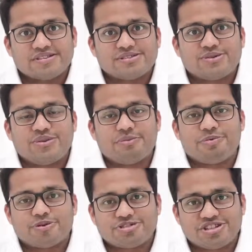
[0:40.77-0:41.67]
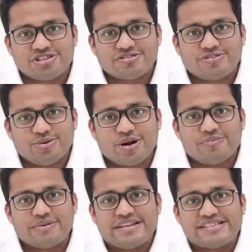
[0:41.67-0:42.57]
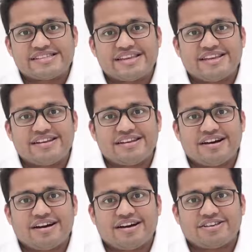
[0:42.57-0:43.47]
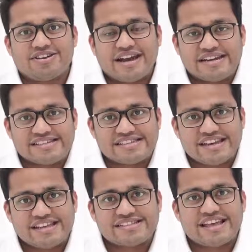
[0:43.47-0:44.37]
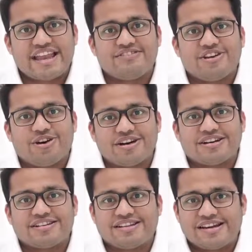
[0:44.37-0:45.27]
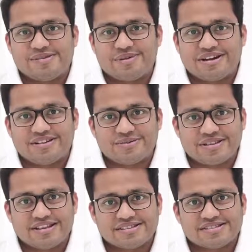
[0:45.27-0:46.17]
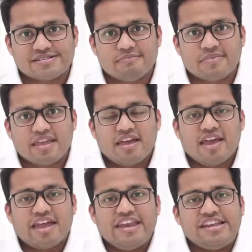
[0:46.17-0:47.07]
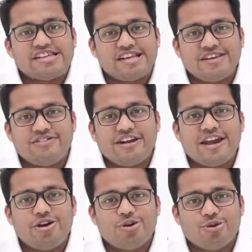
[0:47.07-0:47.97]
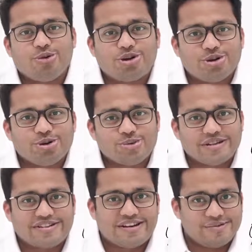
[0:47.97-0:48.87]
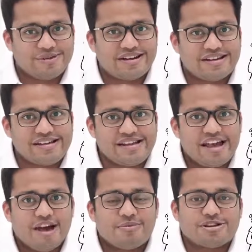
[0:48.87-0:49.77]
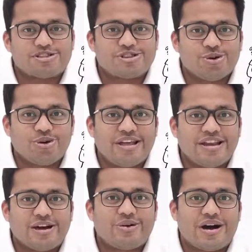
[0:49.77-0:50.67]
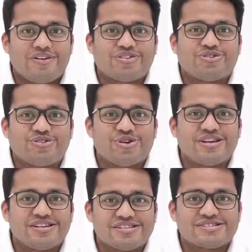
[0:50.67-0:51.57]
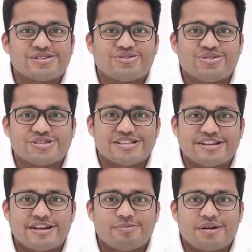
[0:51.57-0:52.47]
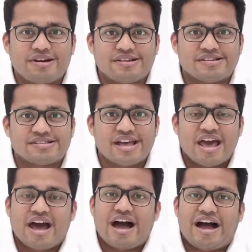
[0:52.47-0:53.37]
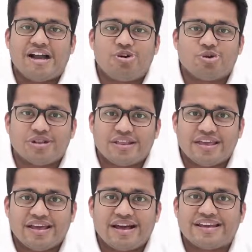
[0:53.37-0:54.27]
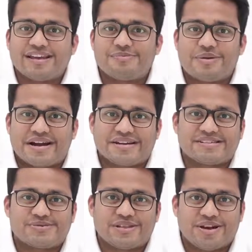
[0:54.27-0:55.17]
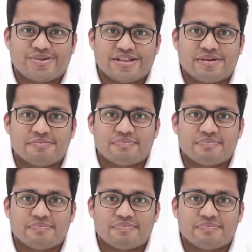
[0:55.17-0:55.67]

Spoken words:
So we approached a few companies in the United States and we got a 3D printer with us. Initially, we didn't know what to do with 3D printing, but slowly now, after 4 years of using 3D printers, I don't think I can practice without them.